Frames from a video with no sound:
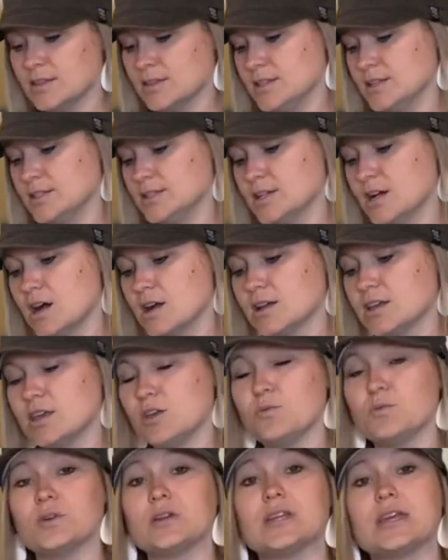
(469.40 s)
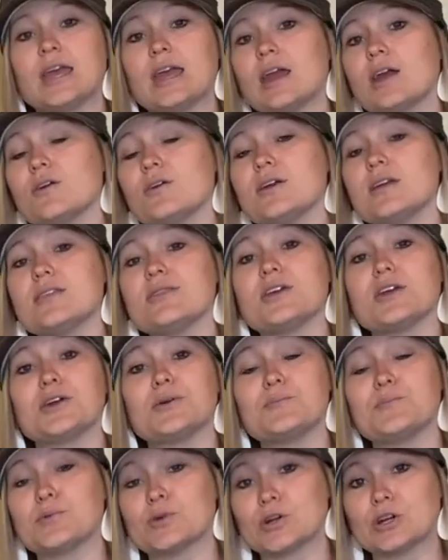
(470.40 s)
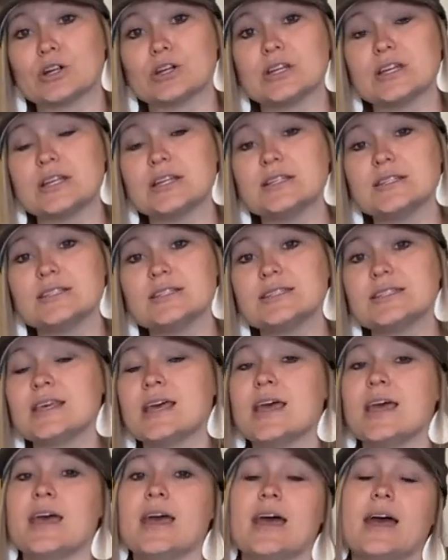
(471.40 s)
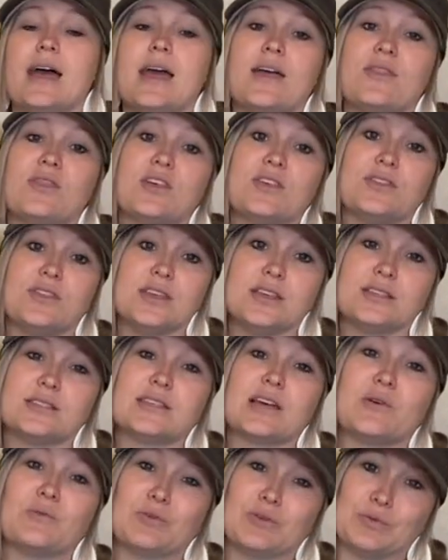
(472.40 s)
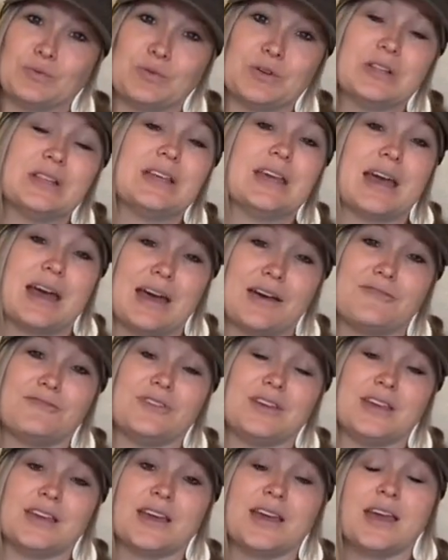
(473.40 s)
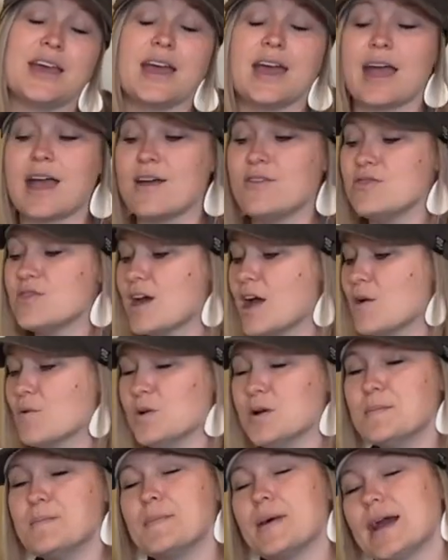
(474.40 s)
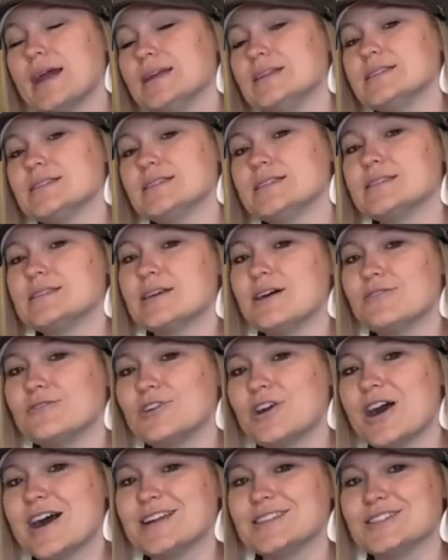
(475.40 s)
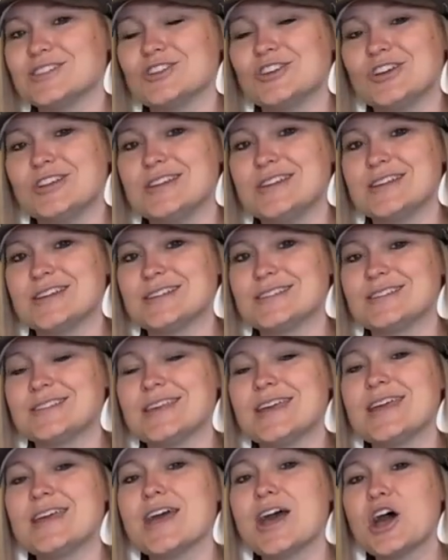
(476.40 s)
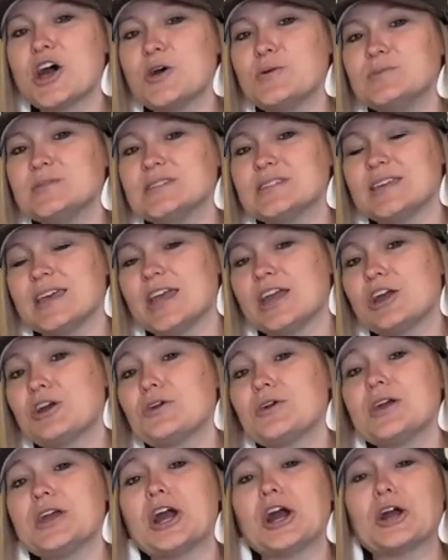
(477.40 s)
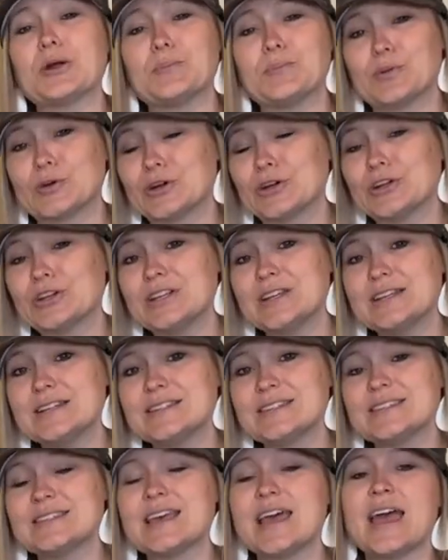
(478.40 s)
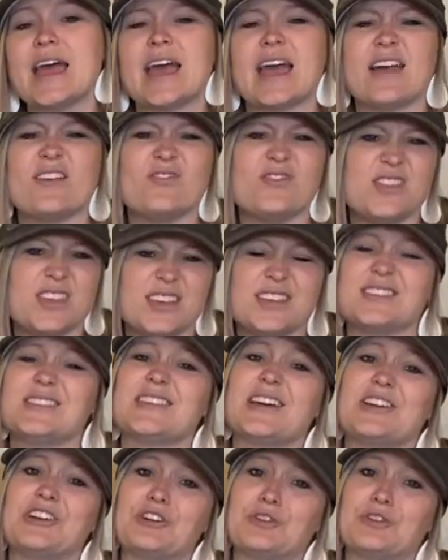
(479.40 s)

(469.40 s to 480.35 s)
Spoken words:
The donkey would carry their burdens and the things that were really heavy. And that reminds us of God's goodness. It helps carry our burdens and things that